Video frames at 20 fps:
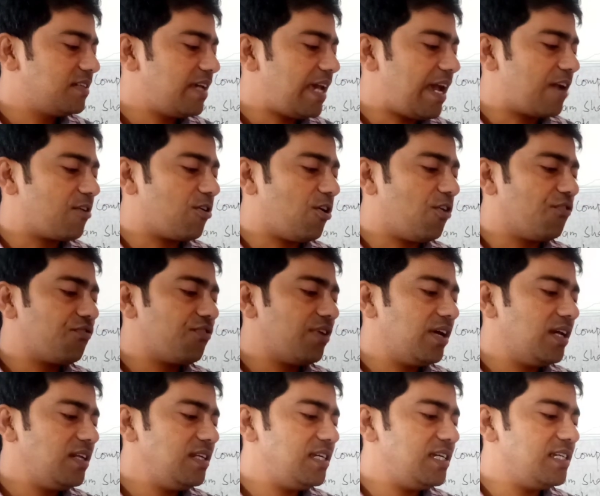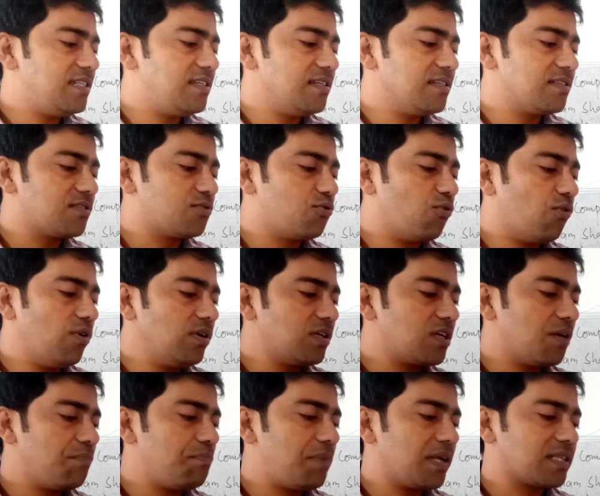and often is his gold
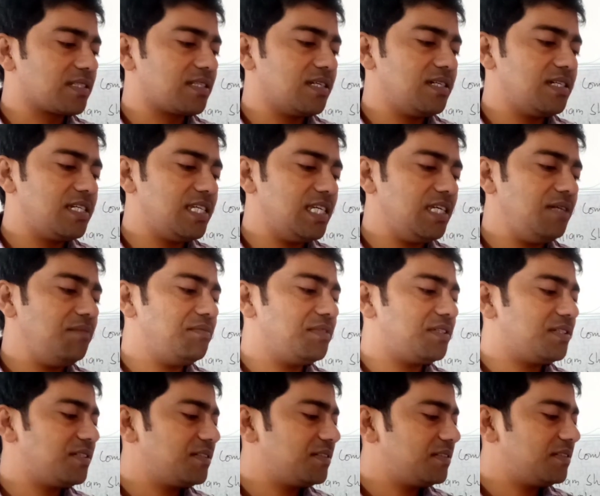complexion dimmed,